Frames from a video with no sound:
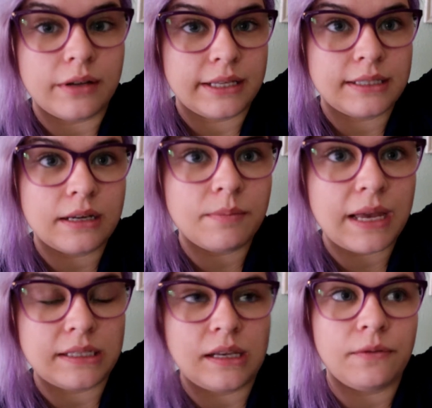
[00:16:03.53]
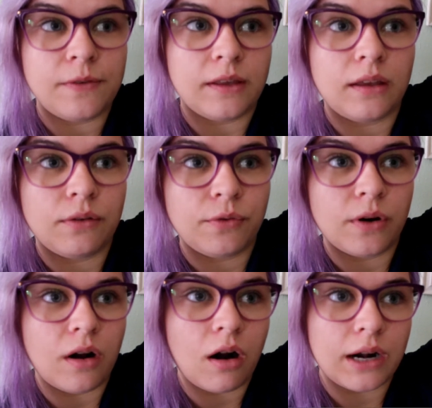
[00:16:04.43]
It's an amazing feeling
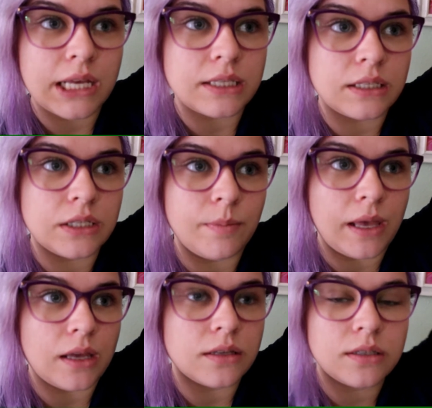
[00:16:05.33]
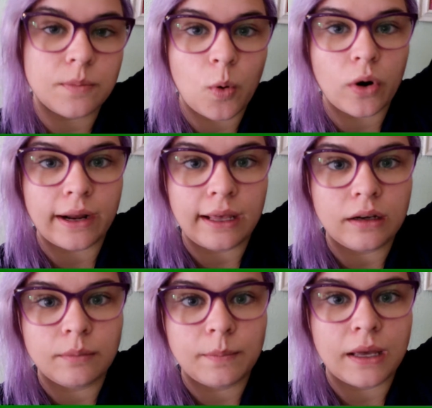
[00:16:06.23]
for an artist to be
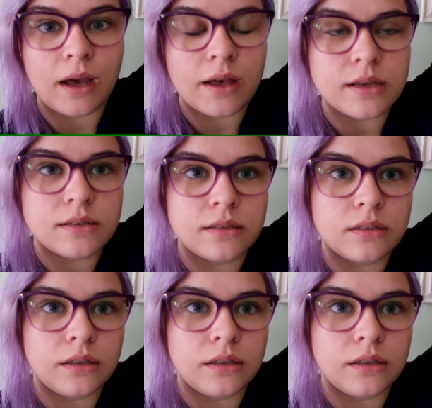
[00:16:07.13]
supported because,